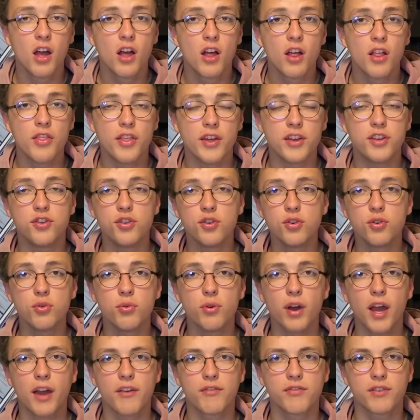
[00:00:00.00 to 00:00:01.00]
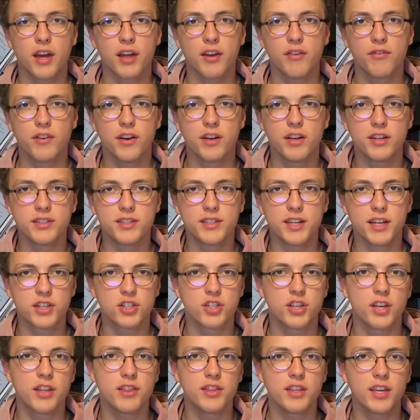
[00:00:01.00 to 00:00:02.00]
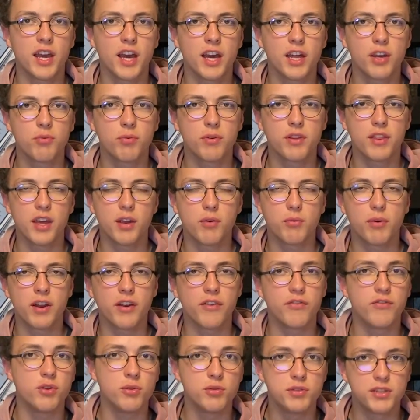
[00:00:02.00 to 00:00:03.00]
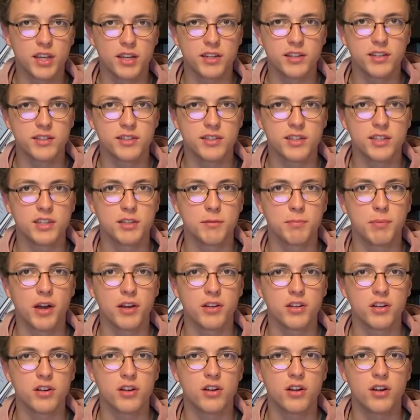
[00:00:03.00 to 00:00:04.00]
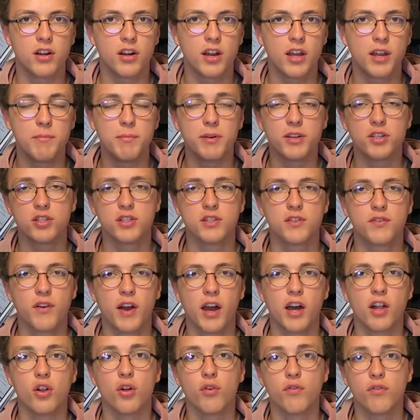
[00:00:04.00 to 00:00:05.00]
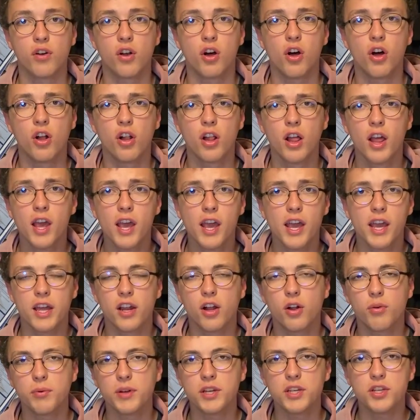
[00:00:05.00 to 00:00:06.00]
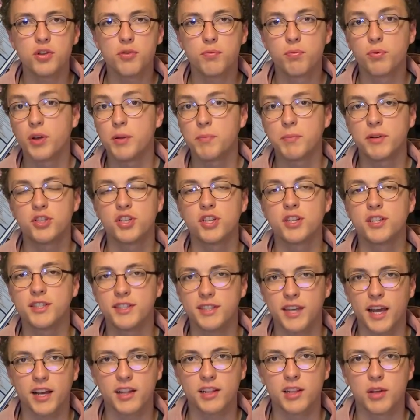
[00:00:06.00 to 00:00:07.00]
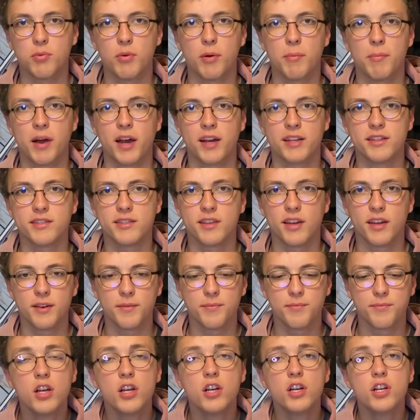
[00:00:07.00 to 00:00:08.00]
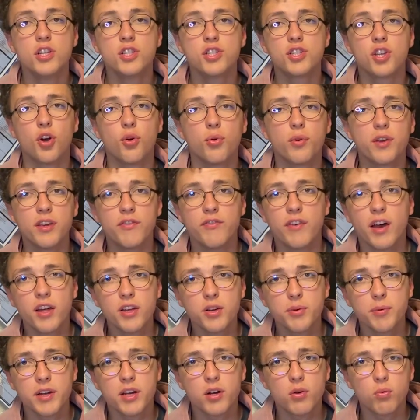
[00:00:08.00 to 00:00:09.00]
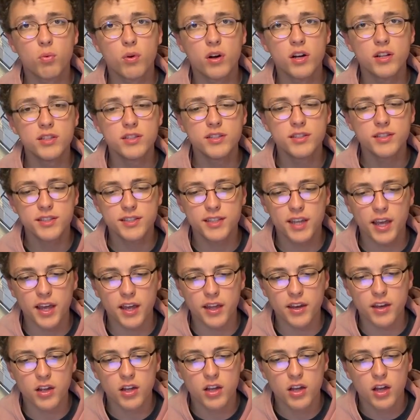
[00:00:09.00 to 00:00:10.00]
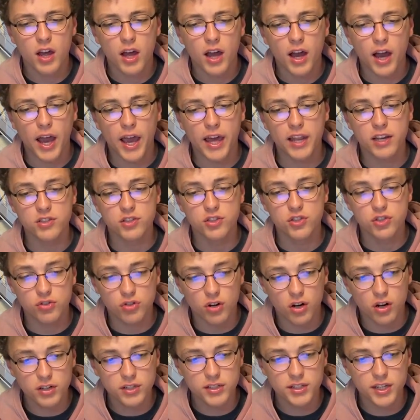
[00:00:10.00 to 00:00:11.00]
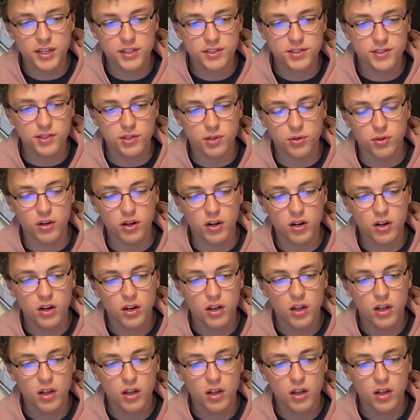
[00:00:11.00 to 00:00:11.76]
they do have kind of a section at the end where they write a few sentences about your admissions file overall, and I'll read you pretty much exactly what mine said. So Evaluator 1 said, I had a strong test score,